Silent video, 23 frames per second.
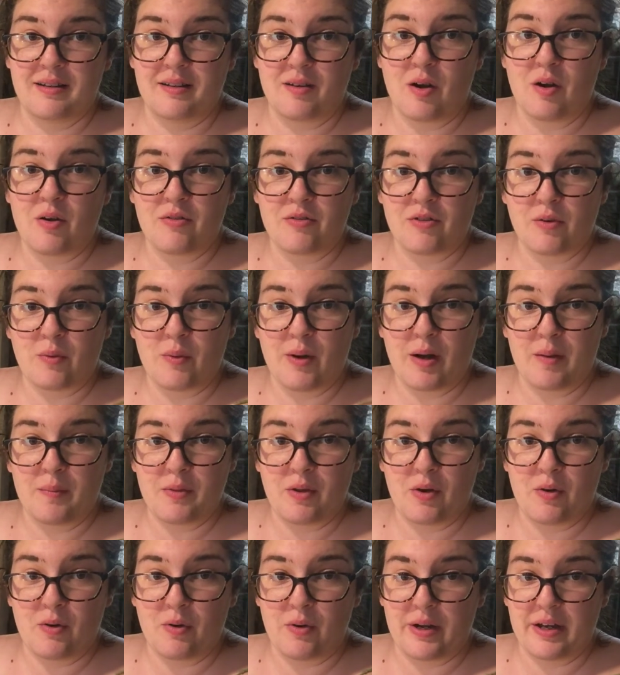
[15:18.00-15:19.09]
overwhelm the
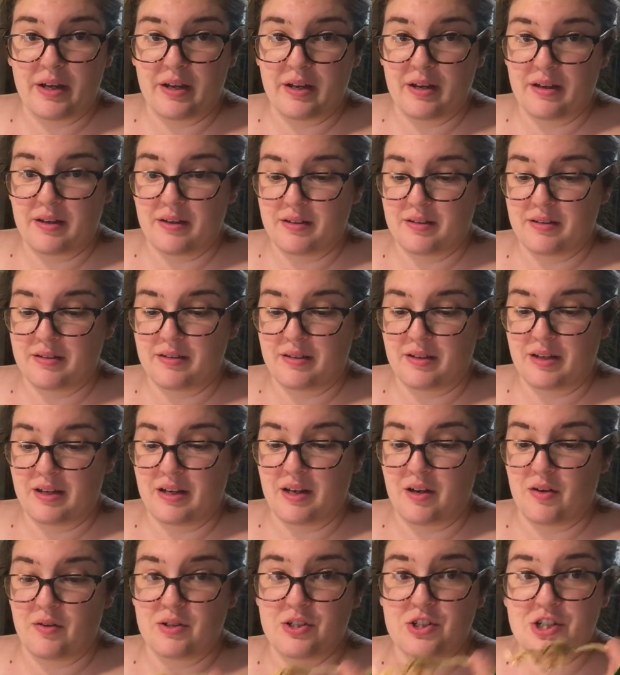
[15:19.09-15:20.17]
Hoya. You
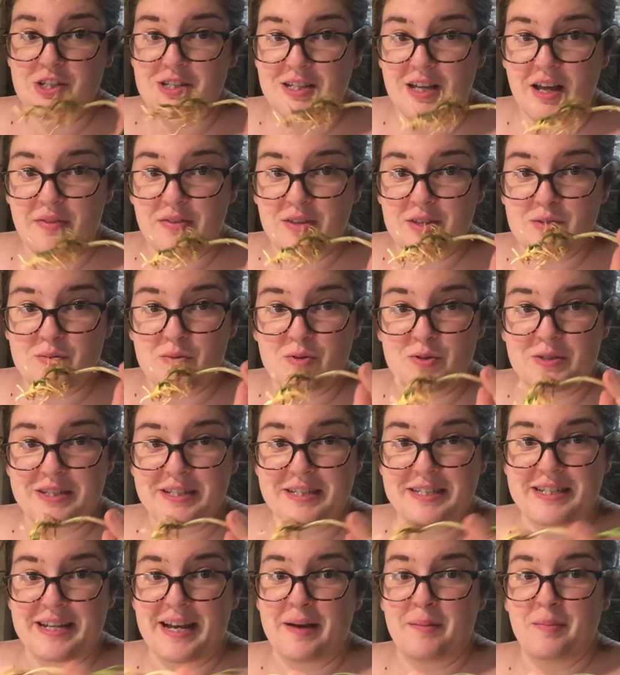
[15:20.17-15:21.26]
know, it just got these roots
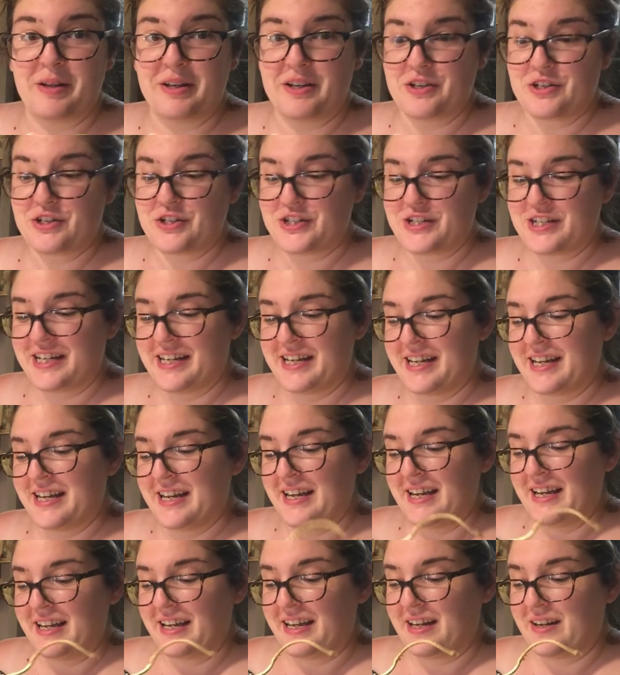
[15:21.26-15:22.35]
established.
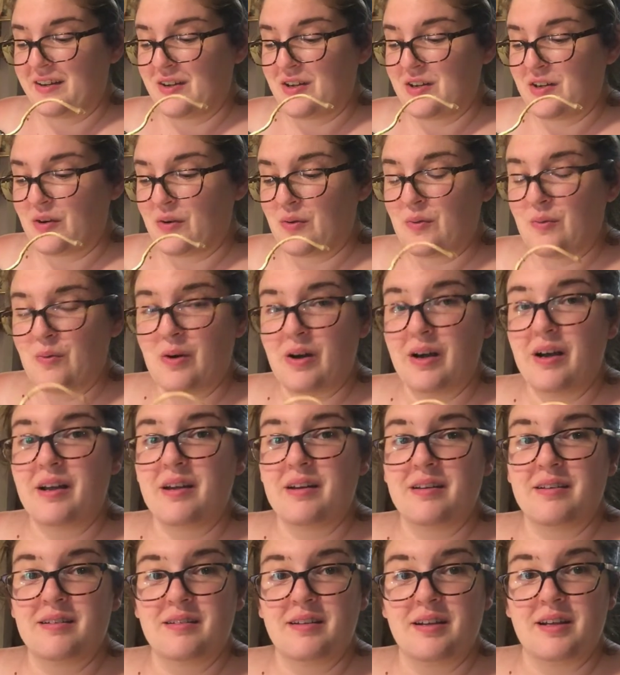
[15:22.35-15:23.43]
You know, you don't want
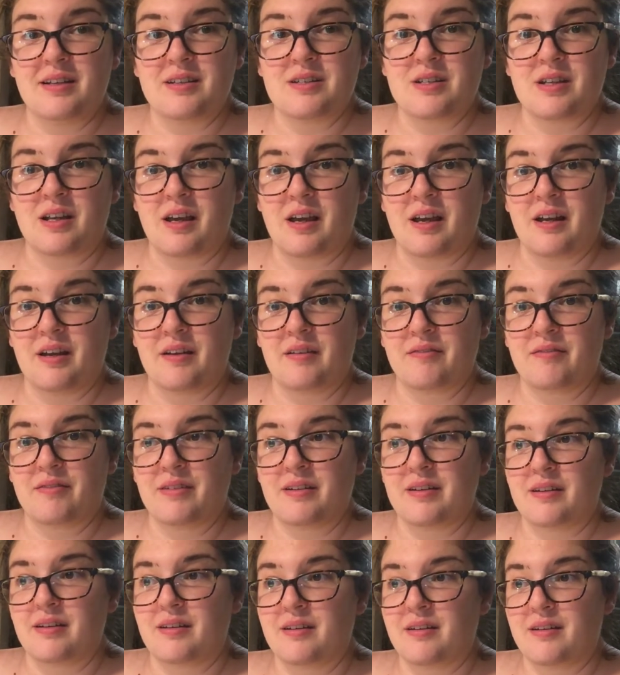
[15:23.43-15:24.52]
it to kind of
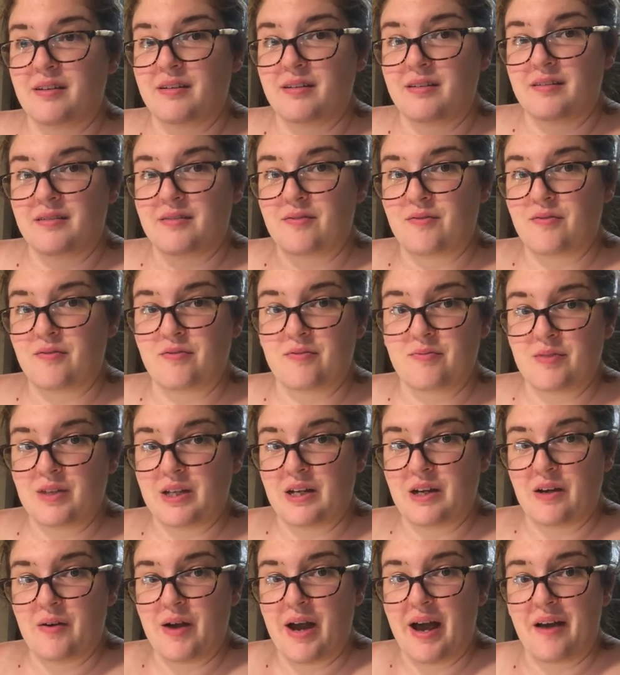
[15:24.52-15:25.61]
you
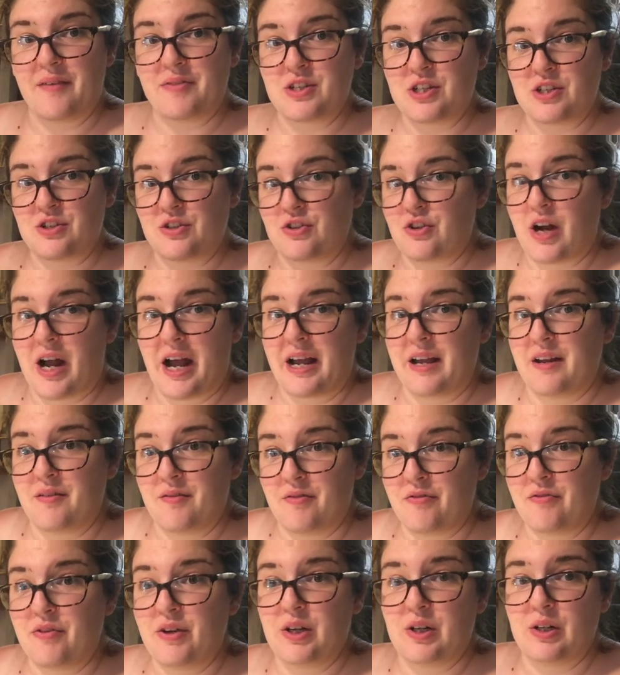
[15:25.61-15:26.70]
know, have to try and
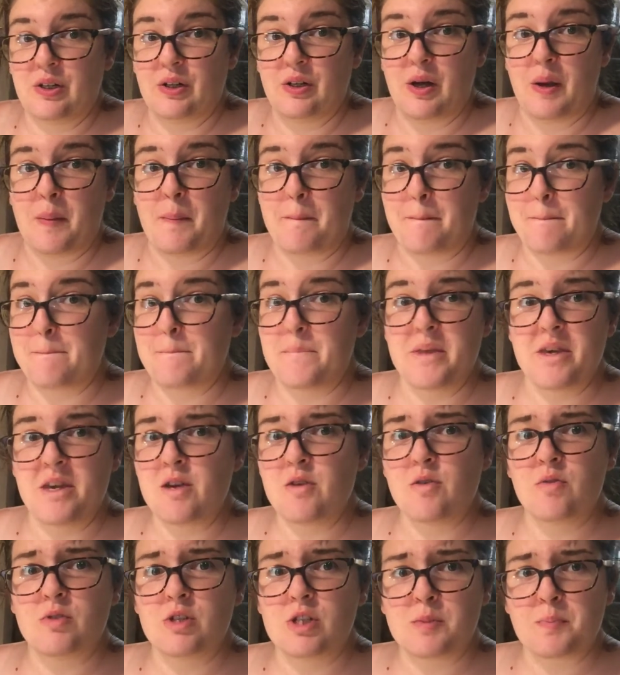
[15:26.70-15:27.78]
fill a
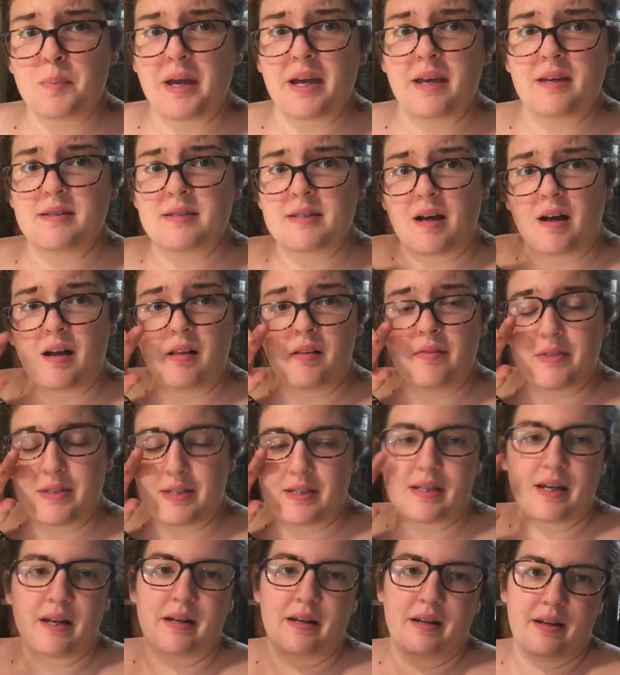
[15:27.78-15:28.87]
huge space all of a
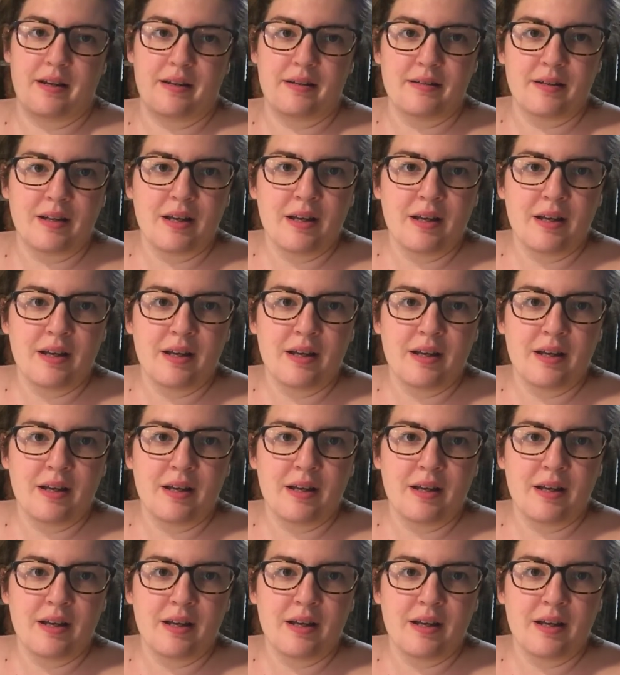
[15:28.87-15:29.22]
sudden